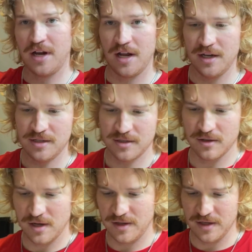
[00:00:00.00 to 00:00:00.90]
It is
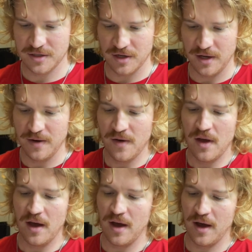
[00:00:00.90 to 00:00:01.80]
still on. That's good.
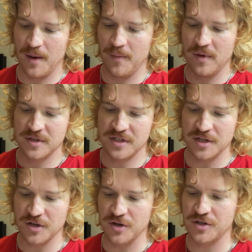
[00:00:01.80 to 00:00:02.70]

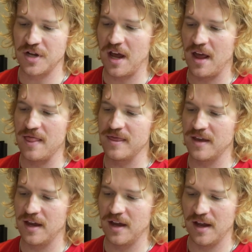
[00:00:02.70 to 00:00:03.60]
Scissors, and
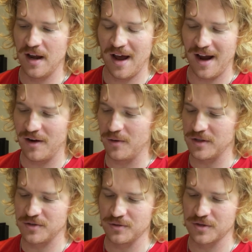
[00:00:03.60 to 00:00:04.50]
then I don't know
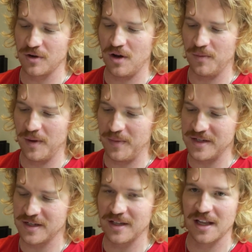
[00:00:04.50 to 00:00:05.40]
what the tool is called, but
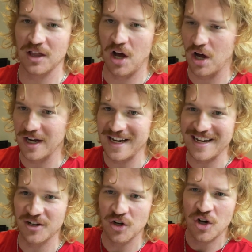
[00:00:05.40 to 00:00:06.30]
basically a long
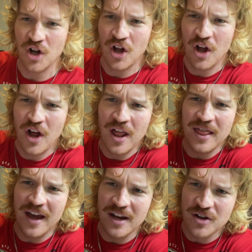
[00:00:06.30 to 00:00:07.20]
needle
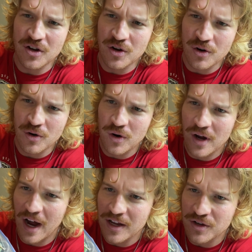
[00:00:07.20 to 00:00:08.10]
that
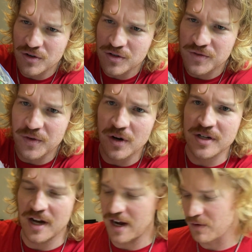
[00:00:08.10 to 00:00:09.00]
I use for
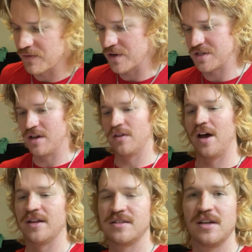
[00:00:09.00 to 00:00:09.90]
tying reverse nail
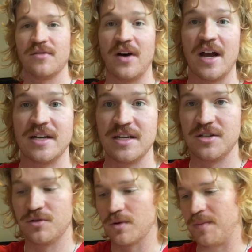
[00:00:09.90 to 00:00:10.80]
knots if I
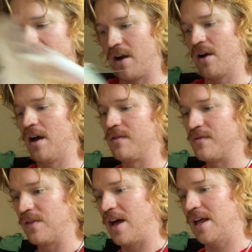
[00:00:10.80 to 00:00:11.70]
need to repair a
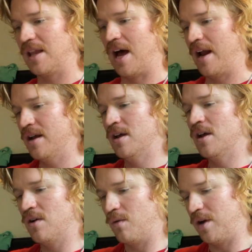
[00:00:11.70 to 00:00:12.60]
fly line,
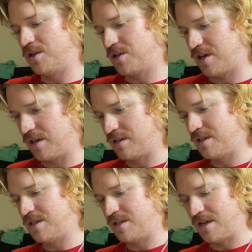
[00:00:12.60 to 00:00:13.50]
which can
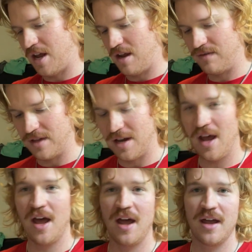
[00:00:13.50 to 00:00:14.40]
save the
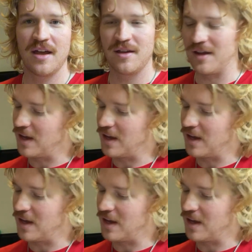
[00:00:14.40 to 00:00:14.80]
day.